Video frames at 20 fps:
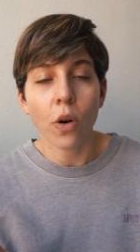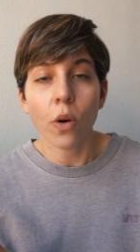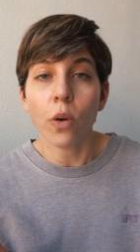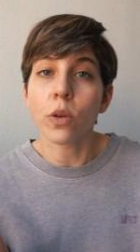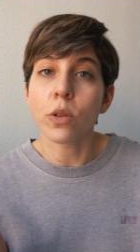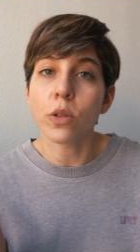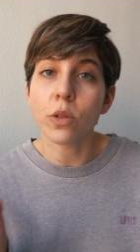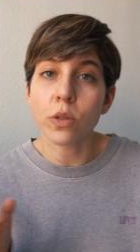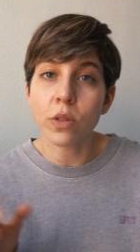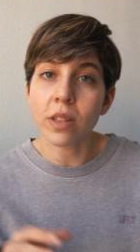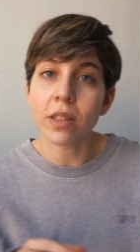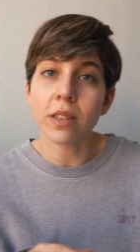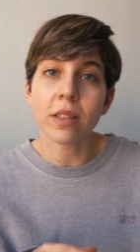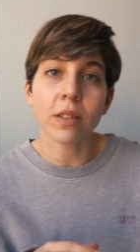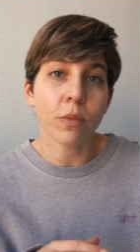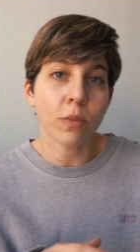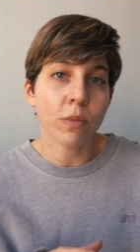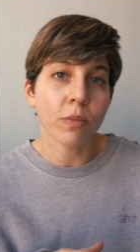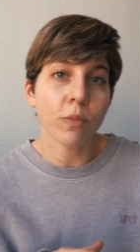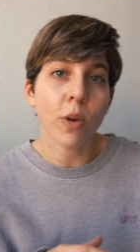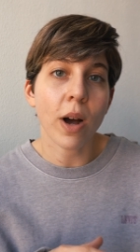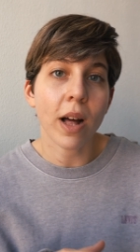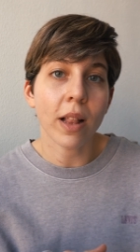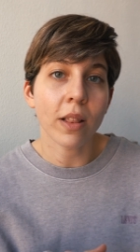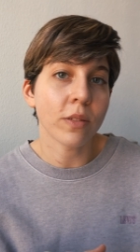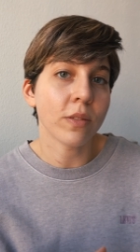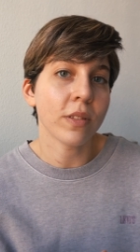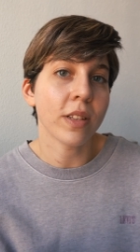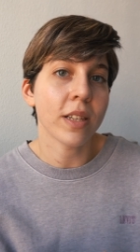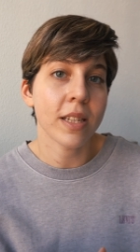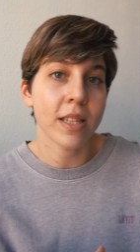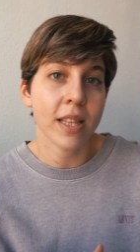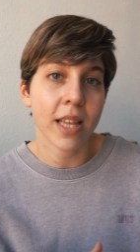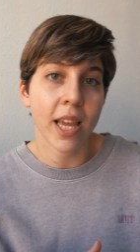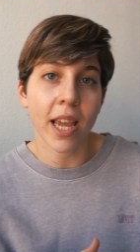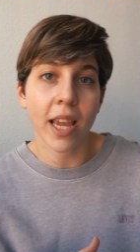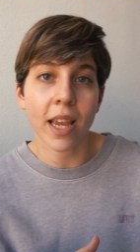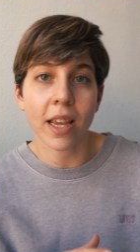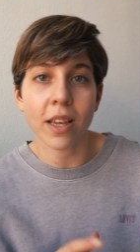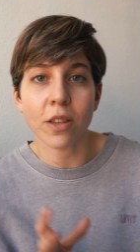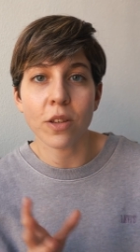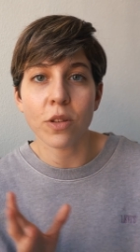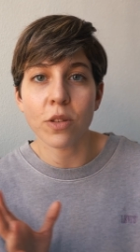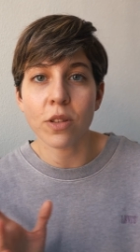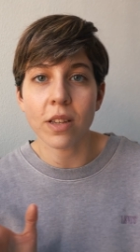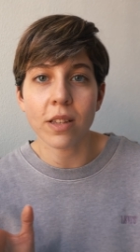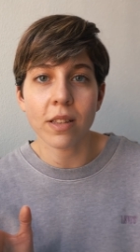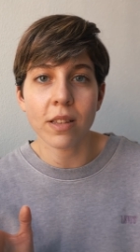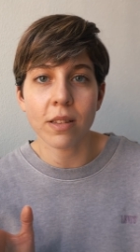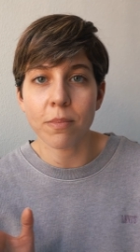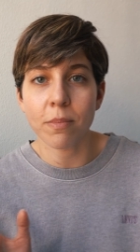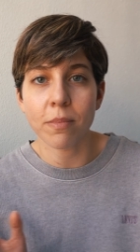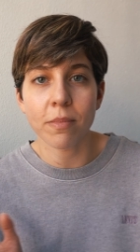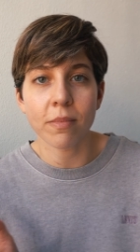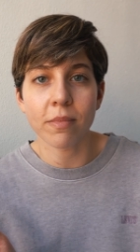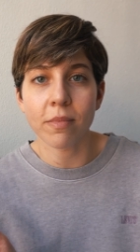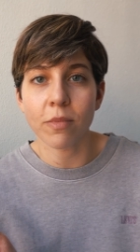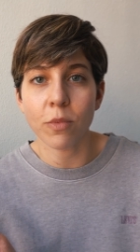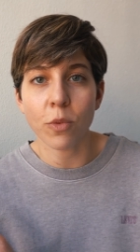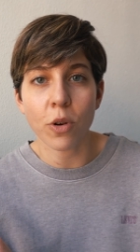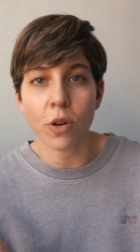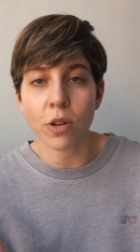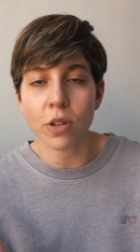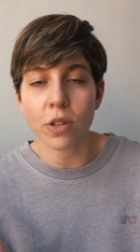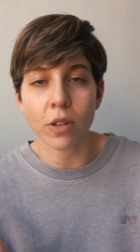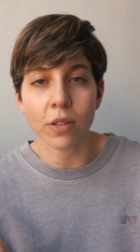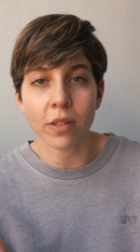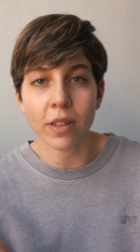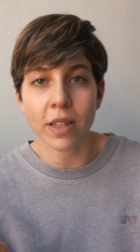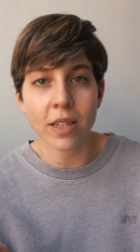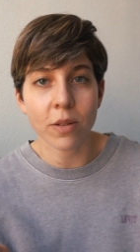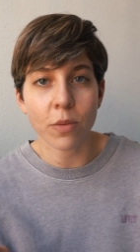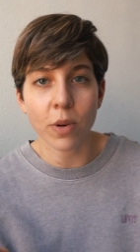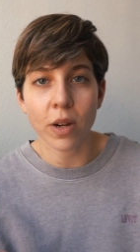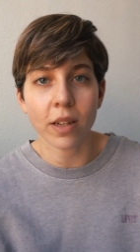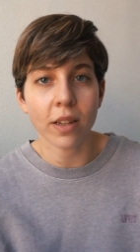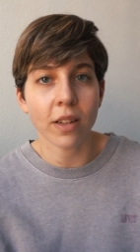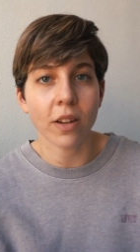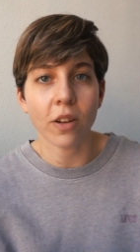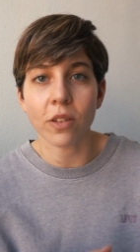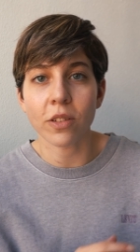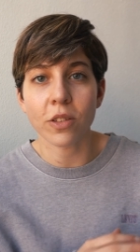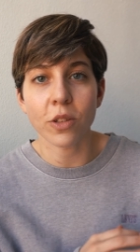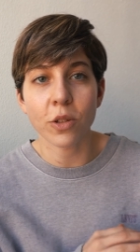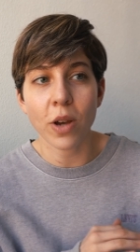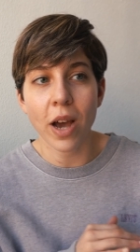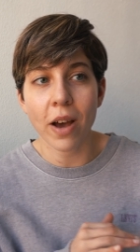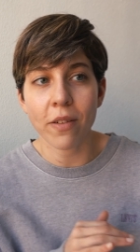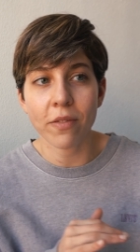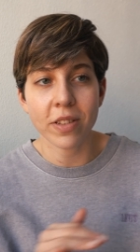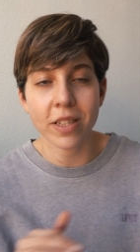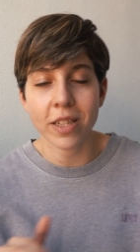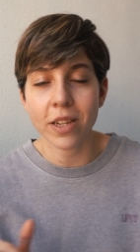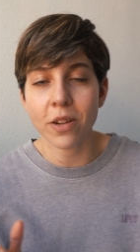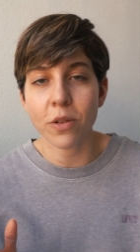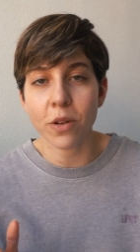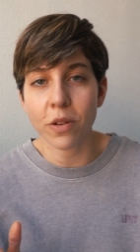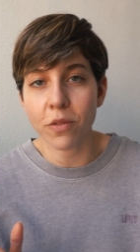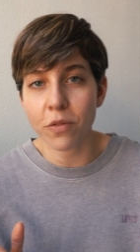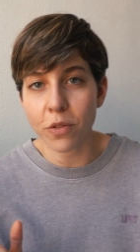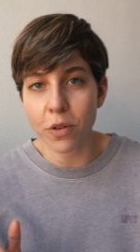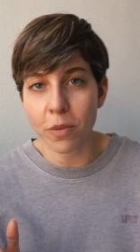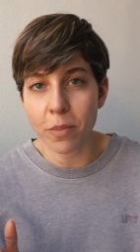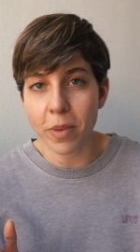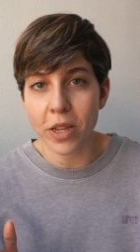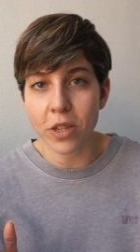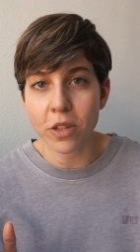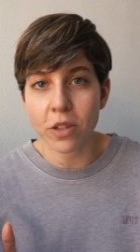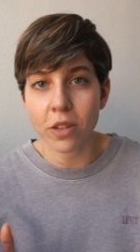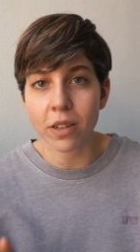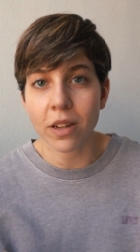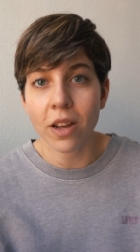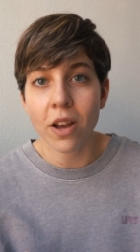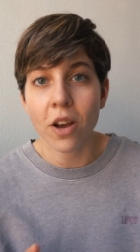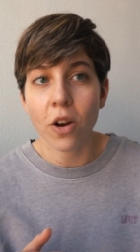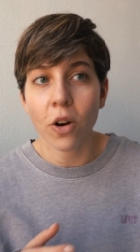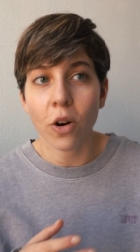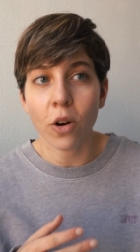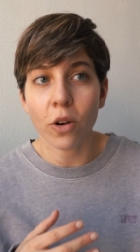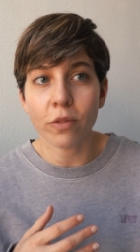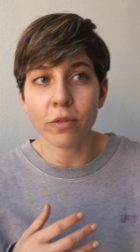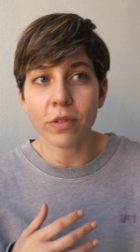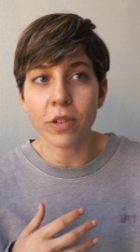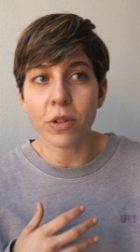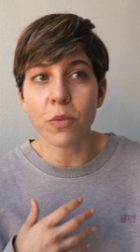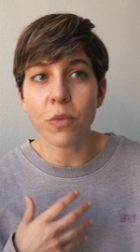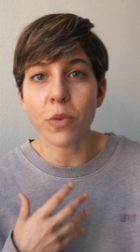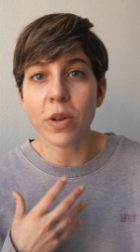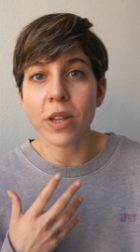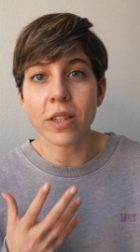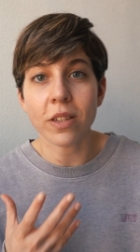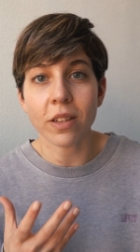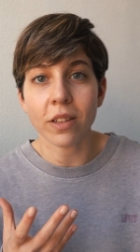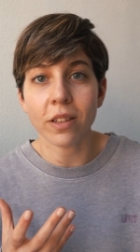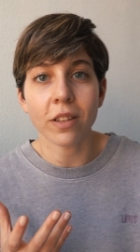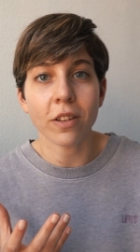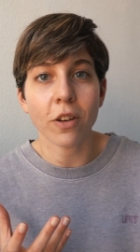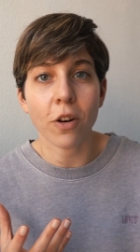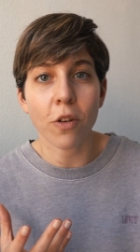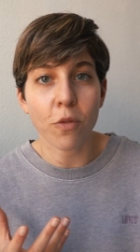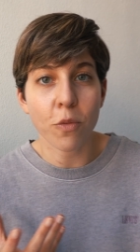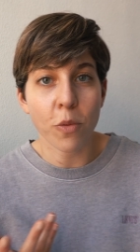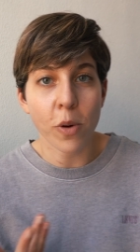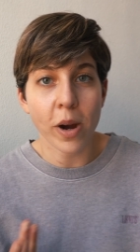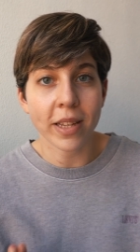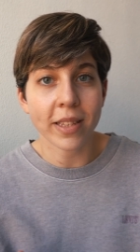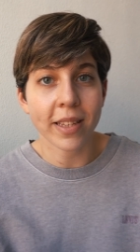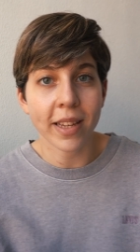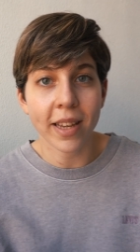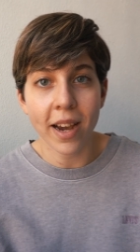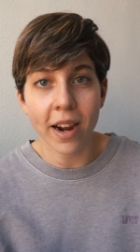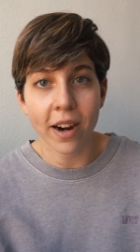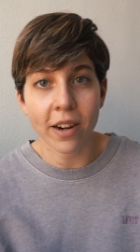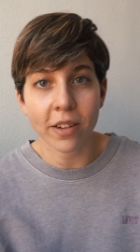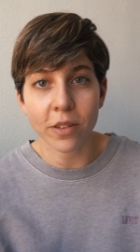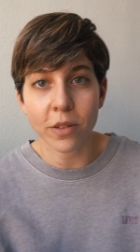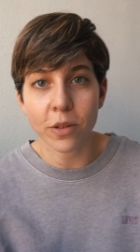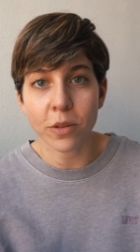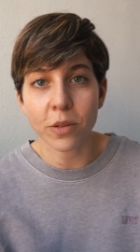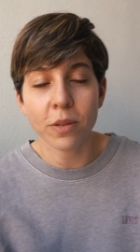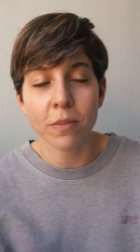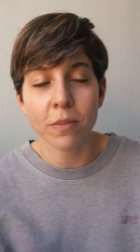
oh, you did well on this thing, you did worse on this one. No, you have 0 information on the reason of why they hired you.